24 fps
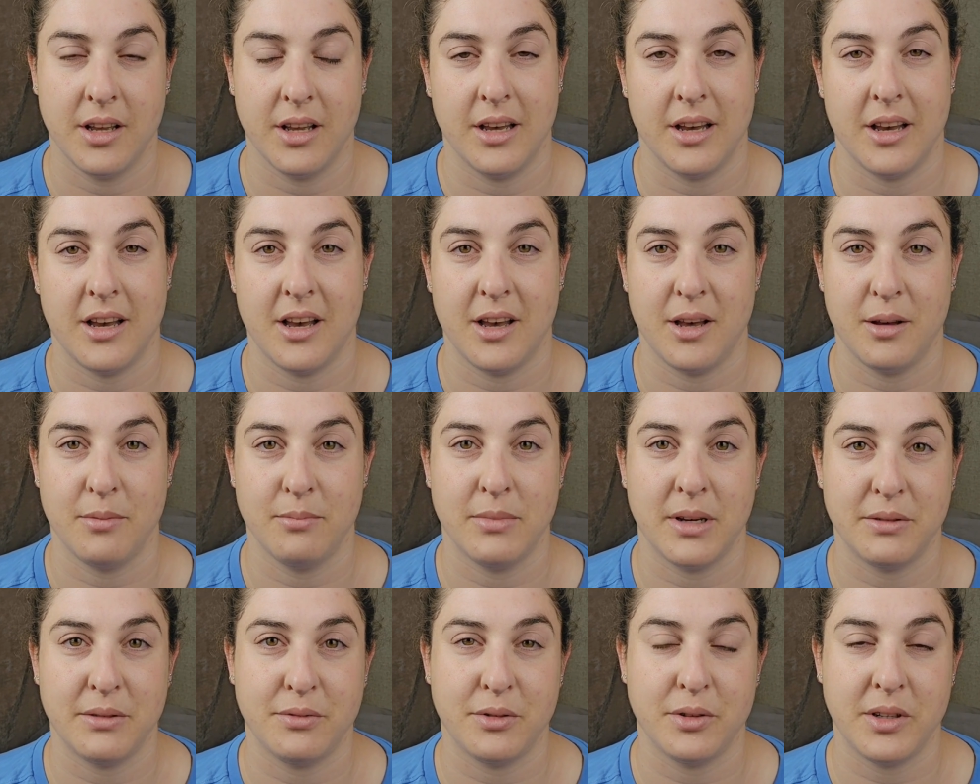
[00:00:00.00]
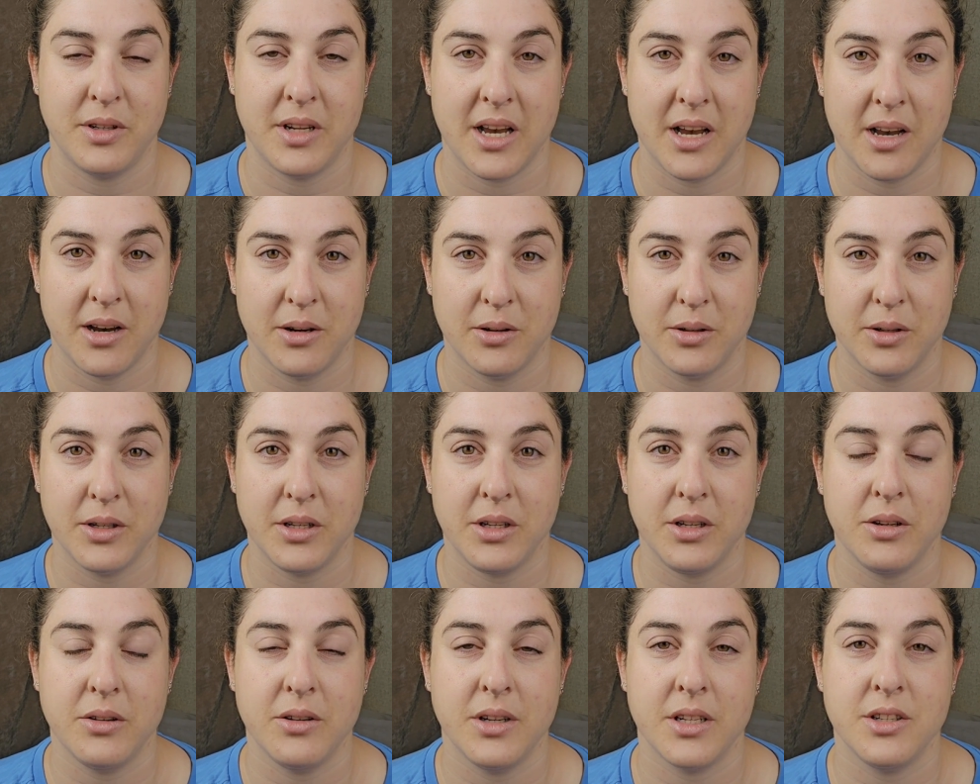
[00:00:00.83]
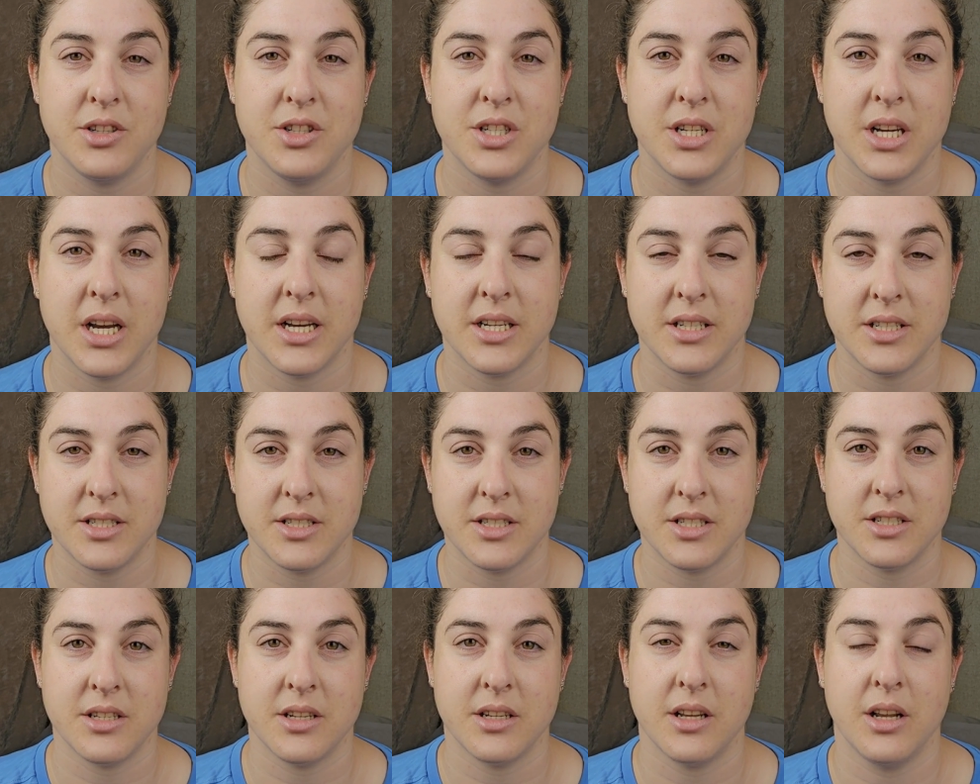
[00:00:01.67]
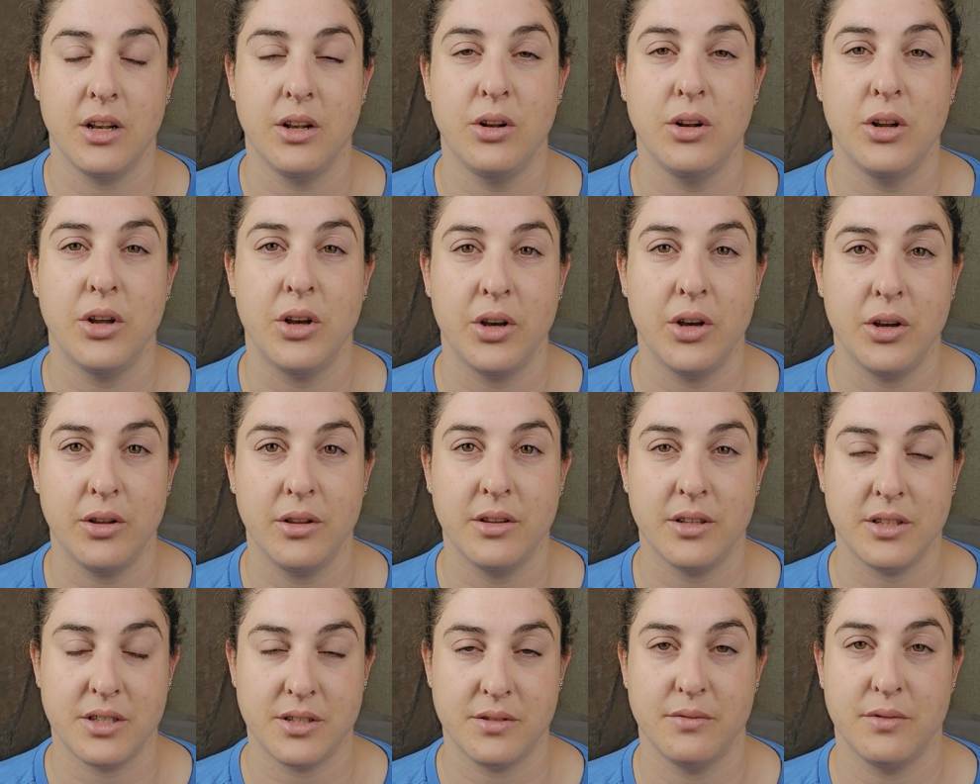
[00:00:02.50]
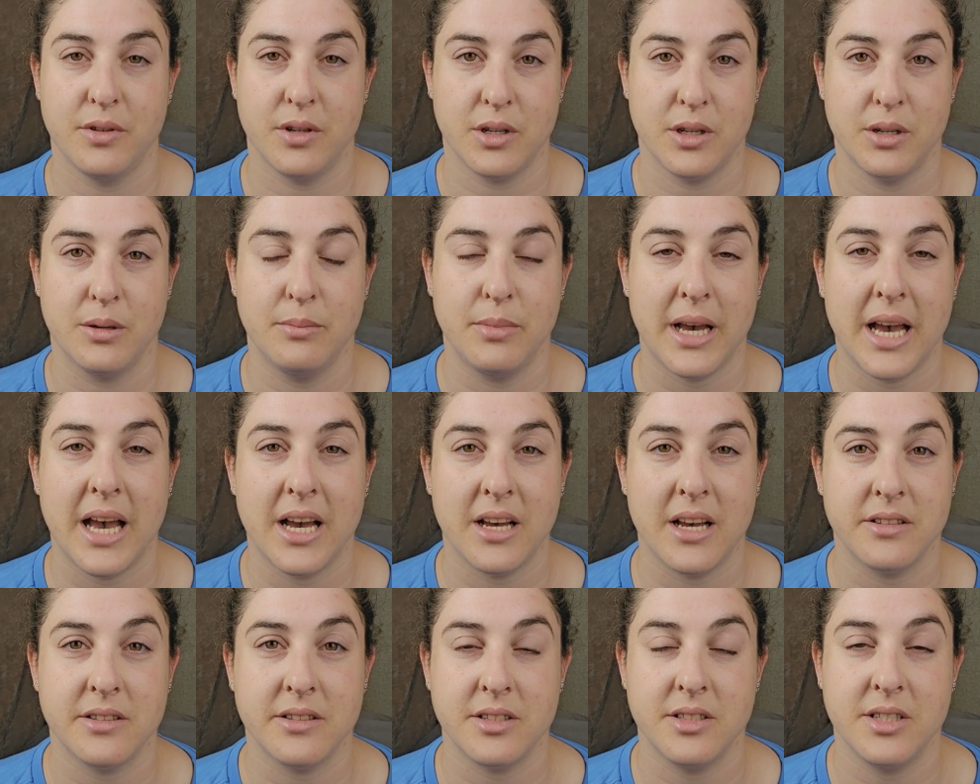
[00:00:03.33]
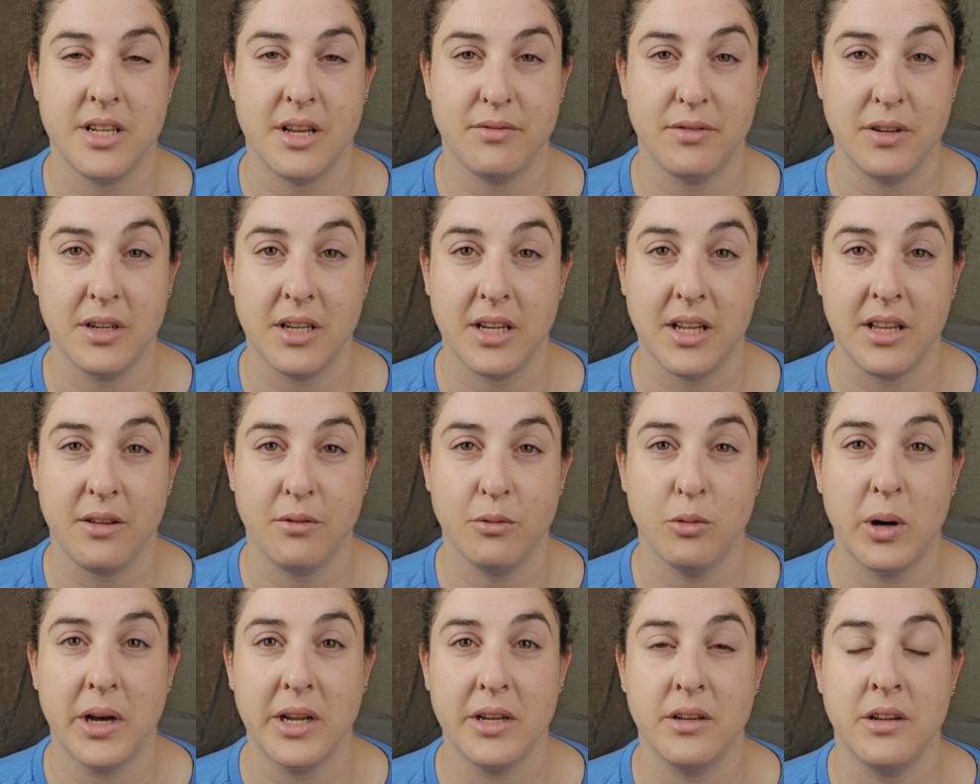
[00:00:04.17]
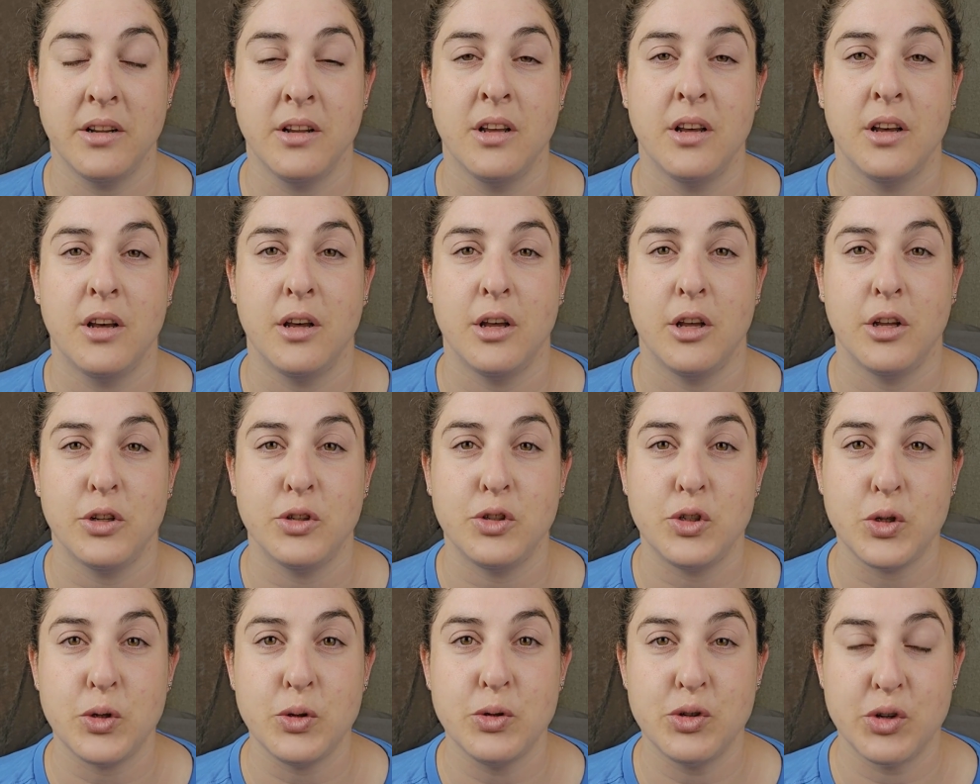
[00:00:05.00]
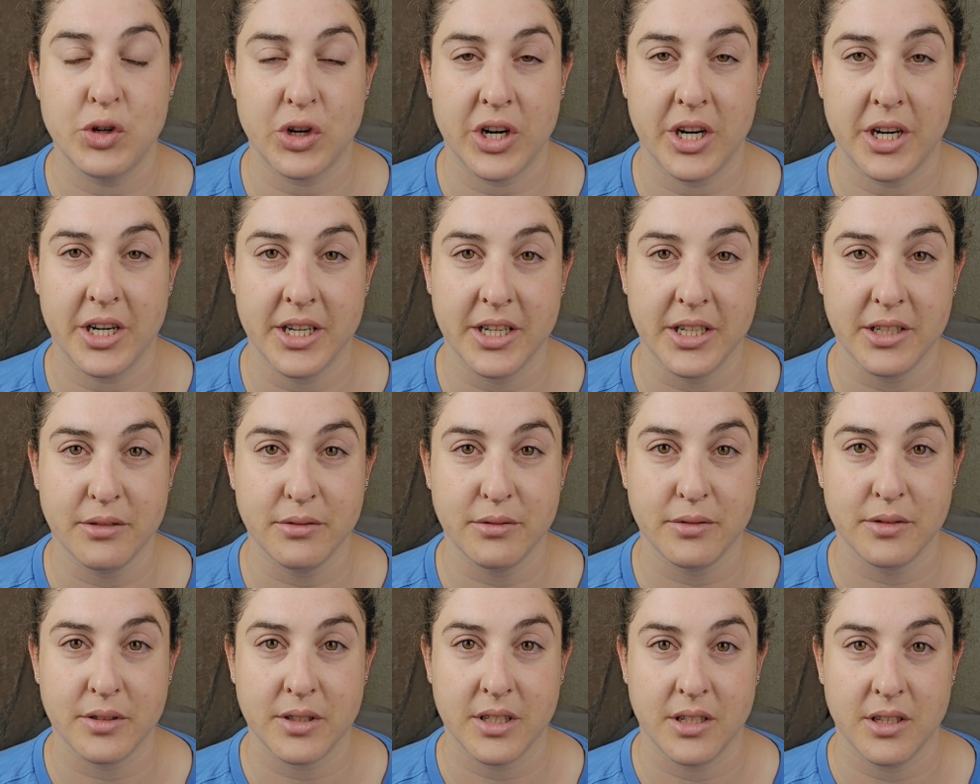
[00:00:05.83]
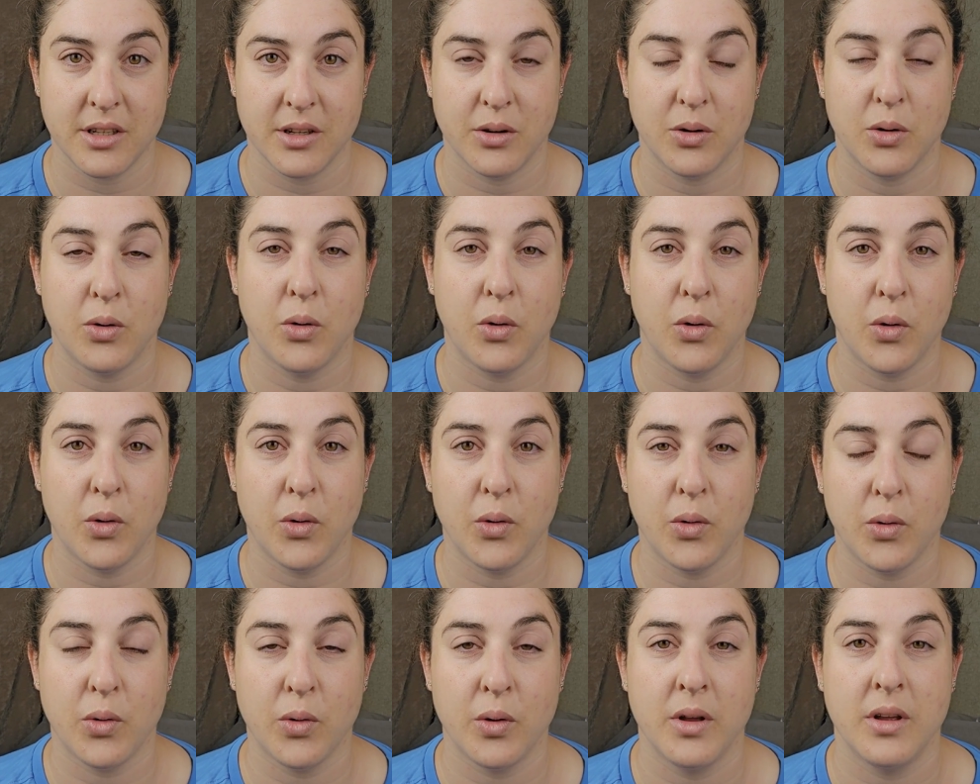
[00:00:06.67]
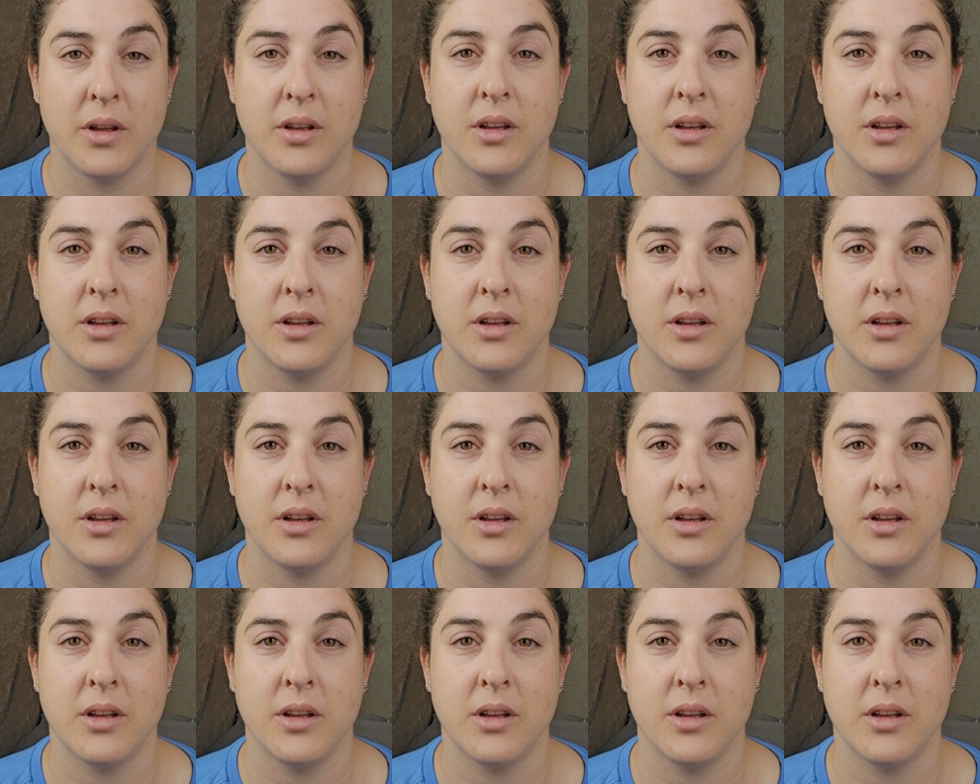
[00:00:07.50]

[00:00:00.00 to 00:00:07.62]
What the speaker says: But for now, you can just learn this verb as definitely one to drive or